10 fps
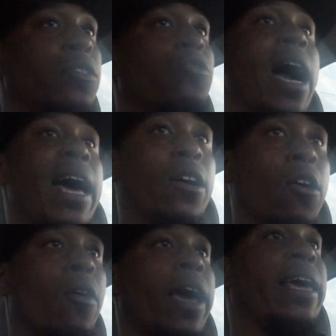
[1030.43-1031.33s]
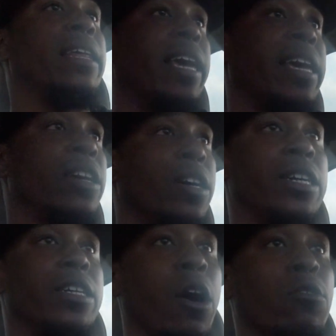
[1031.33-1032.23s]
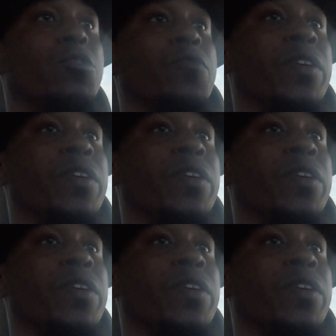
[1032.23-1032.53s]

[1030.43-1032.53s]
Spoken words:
You got to go ahead and get a good dose